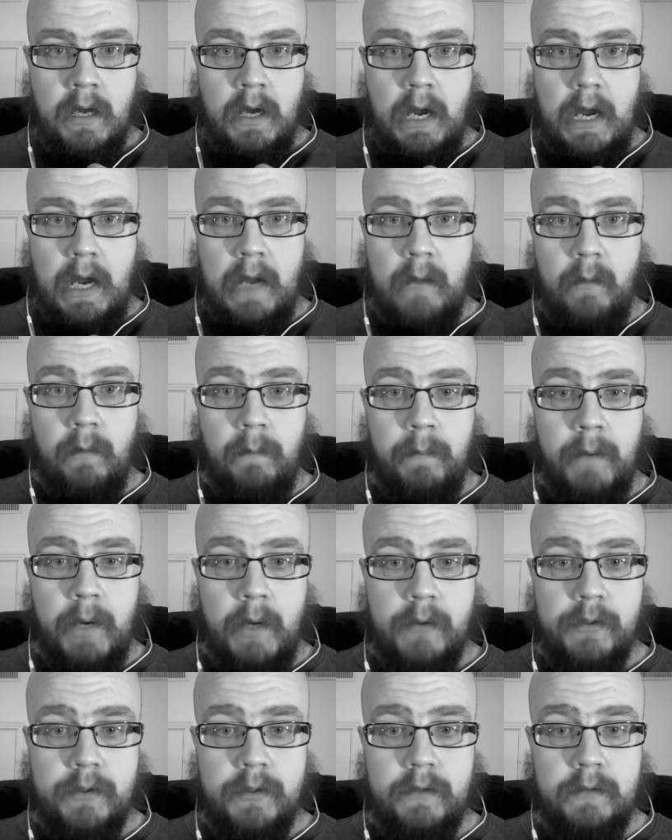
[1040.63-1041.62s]
I will
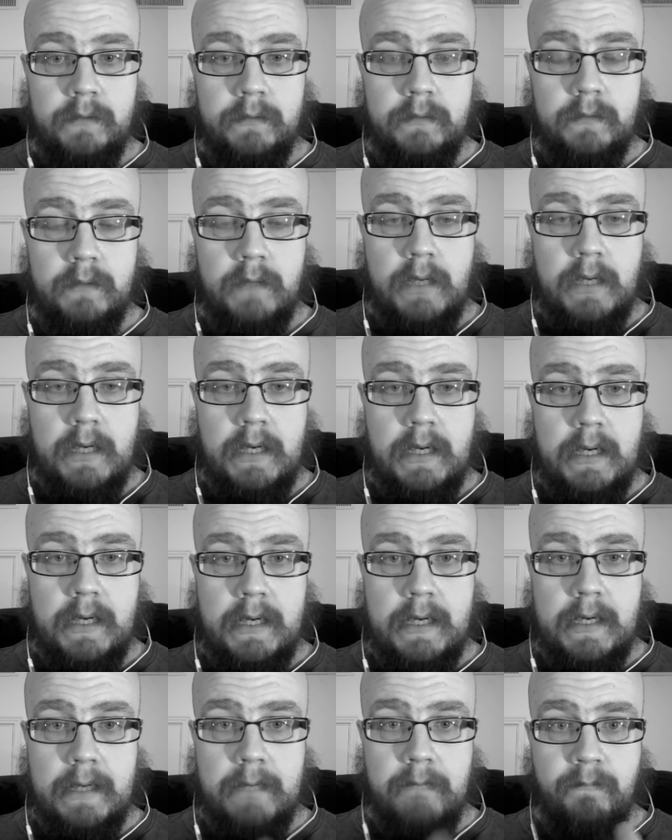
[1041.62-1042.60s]
post
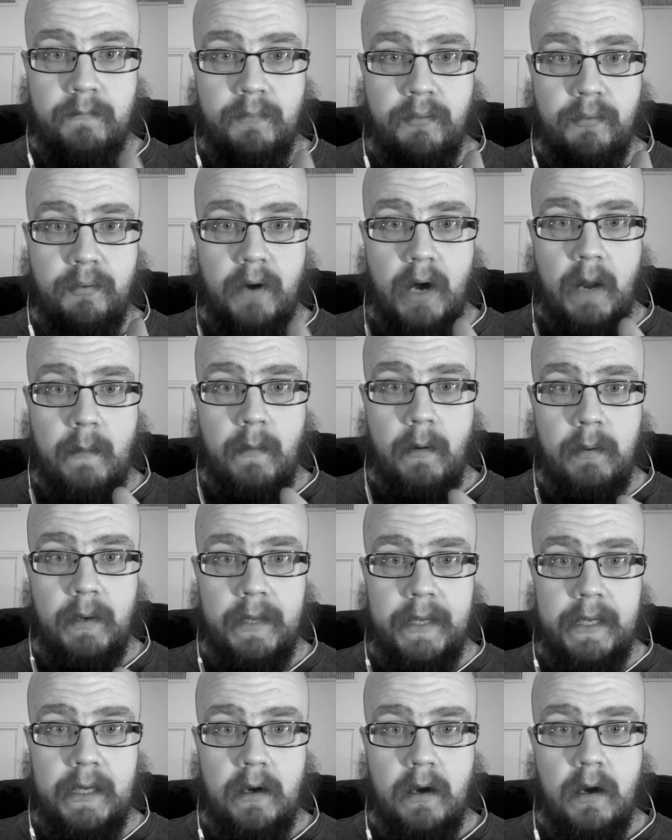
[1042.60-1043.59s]
uh,
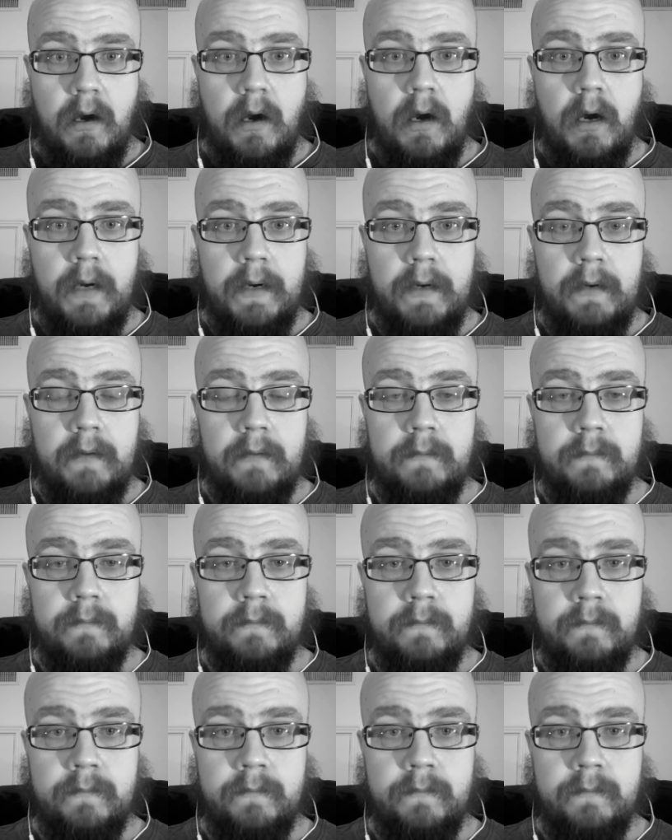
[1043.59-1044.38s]
probably on,